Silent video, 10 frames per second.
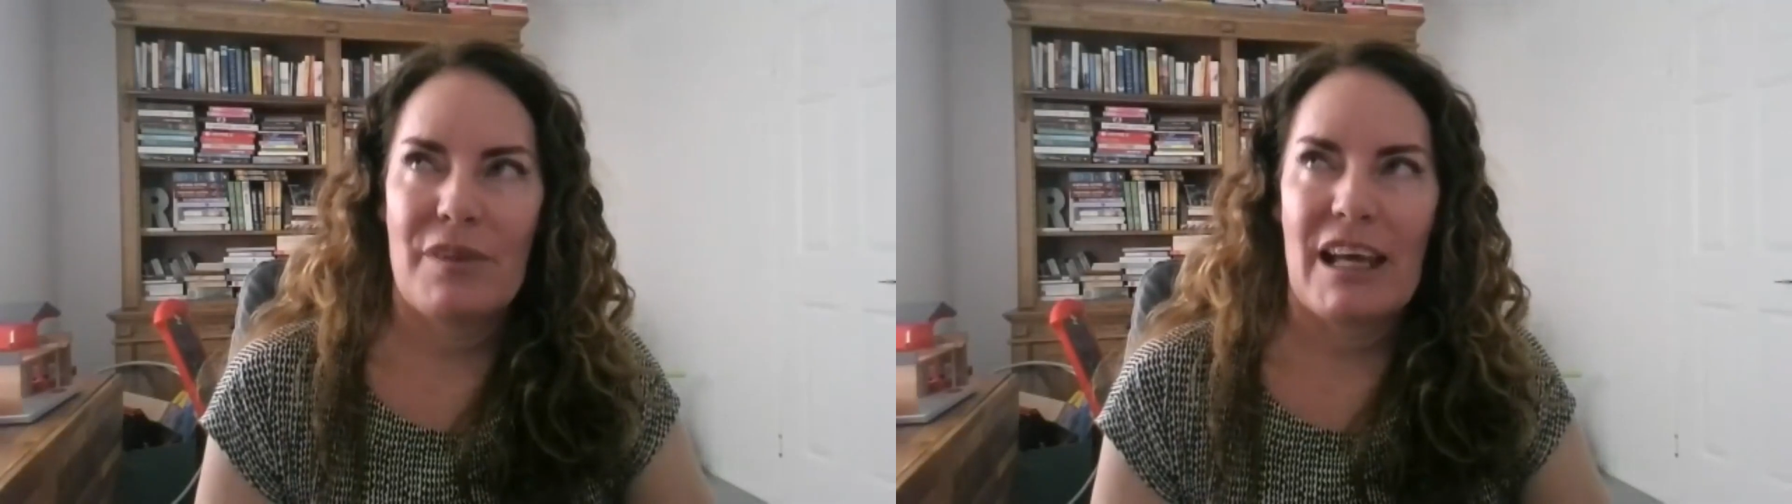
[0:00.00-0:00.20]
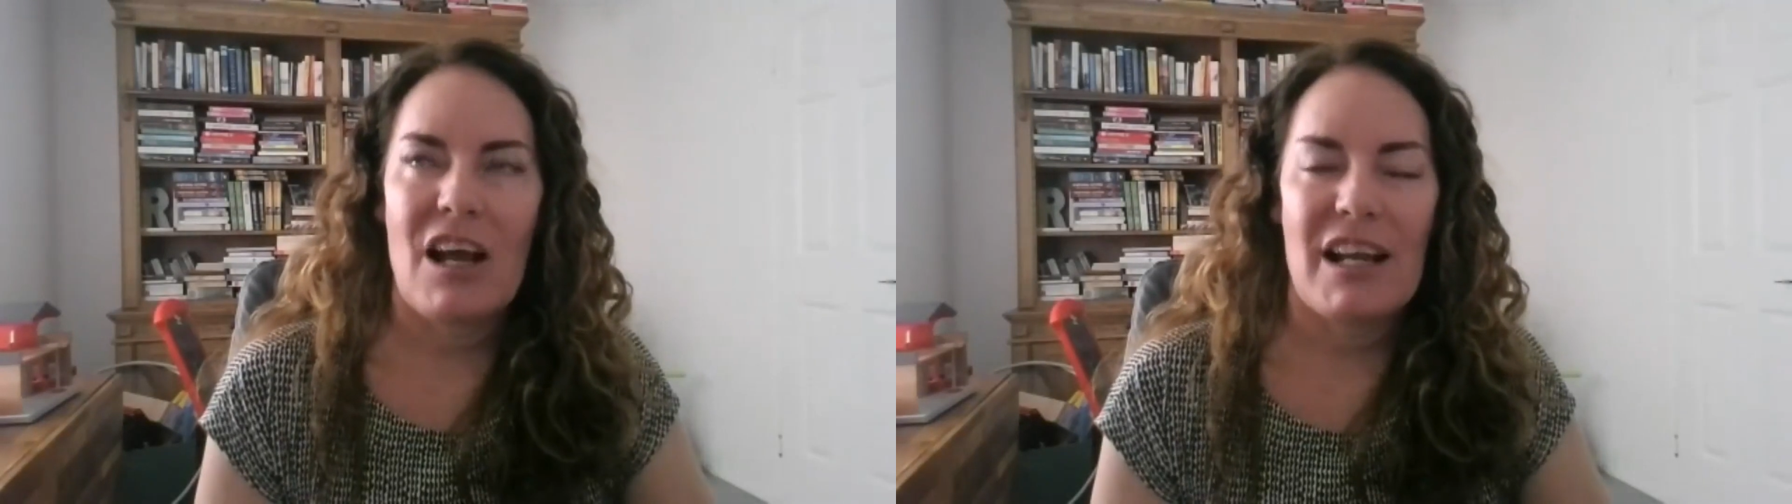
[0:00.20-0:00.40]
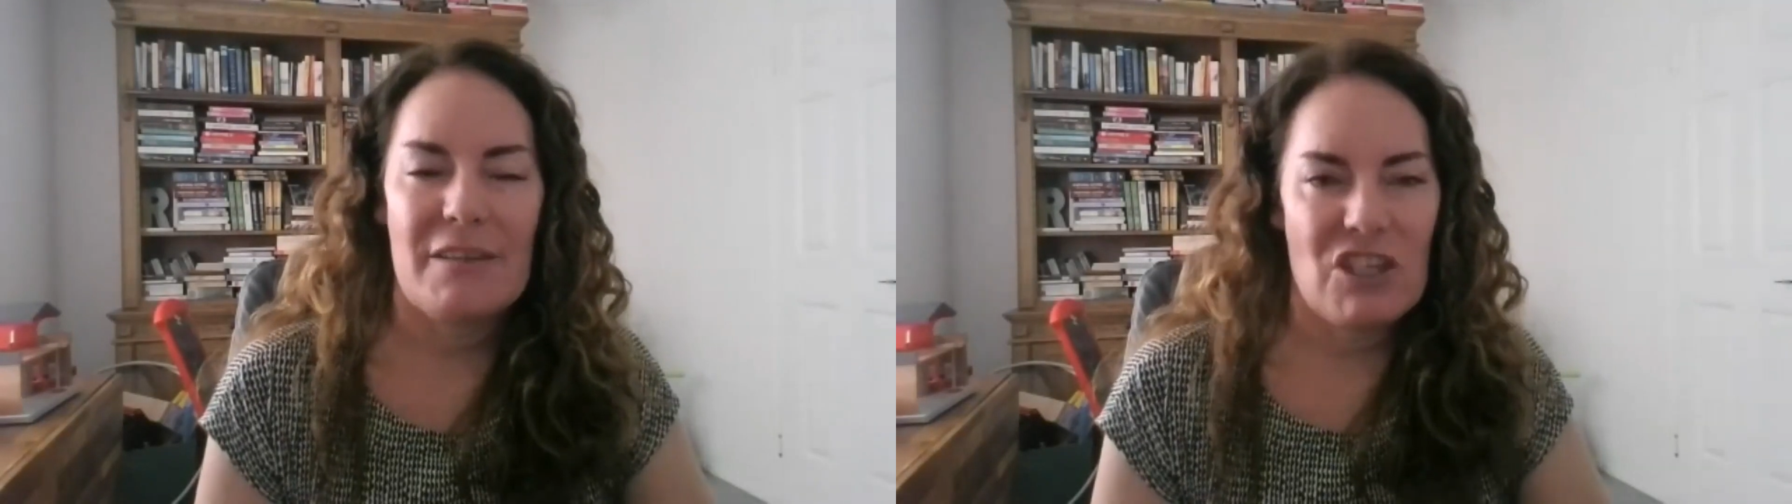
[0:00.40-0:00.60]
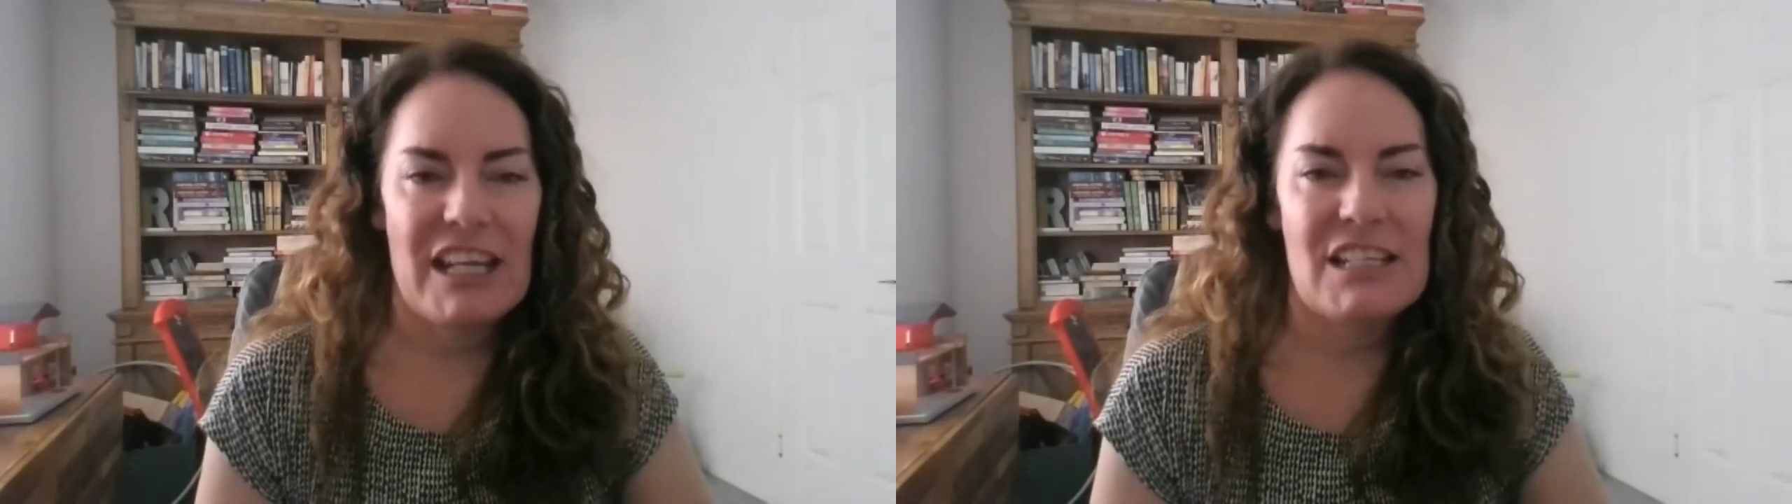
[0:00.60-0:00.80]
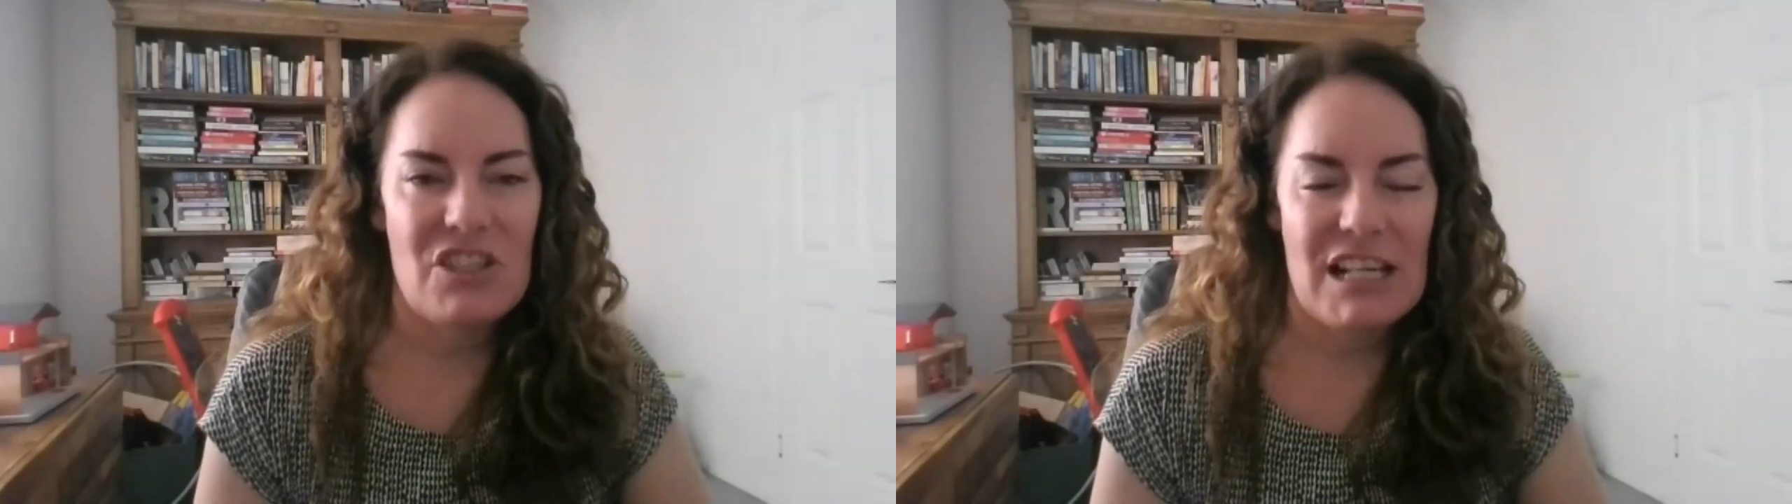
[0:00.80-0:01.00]
That kind of
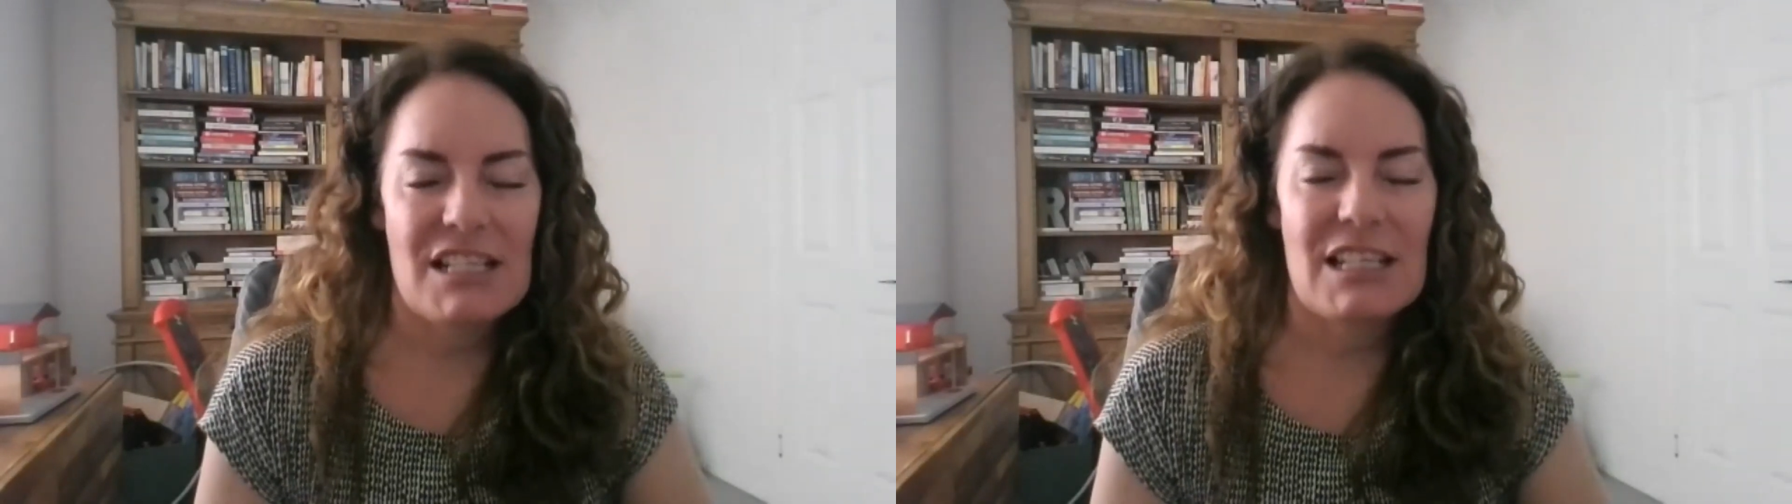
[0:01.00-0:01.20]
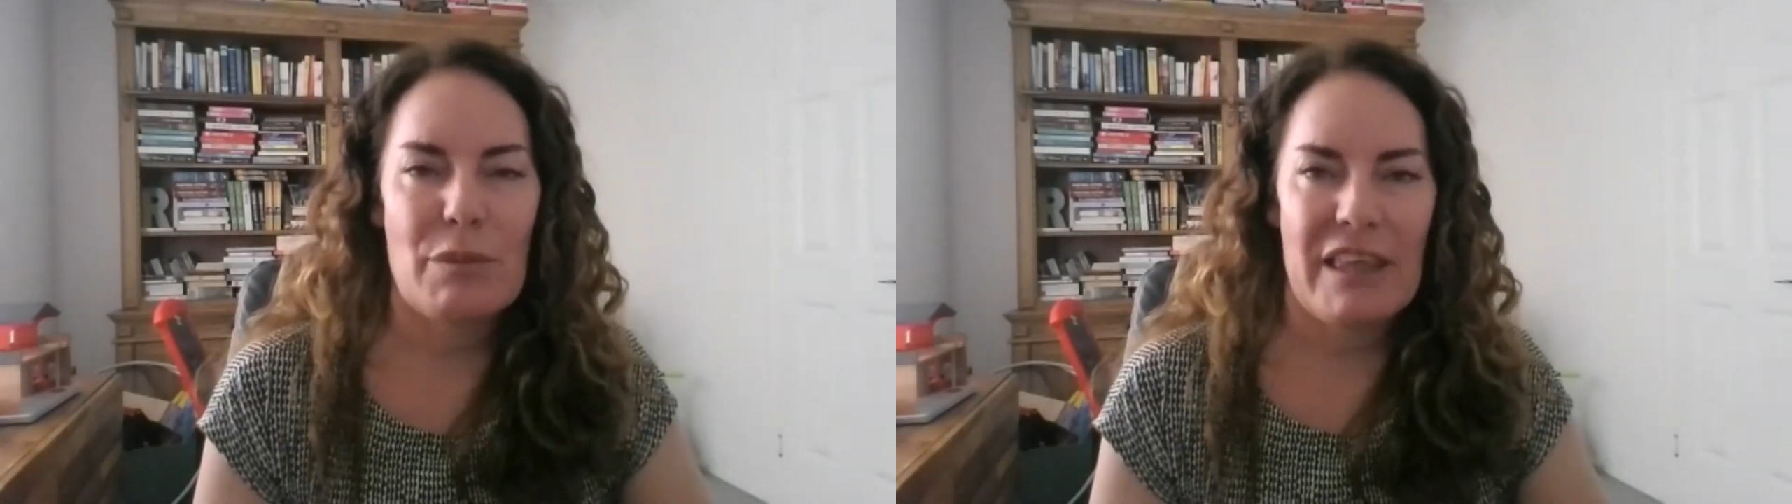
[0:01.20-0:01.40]
changed actually,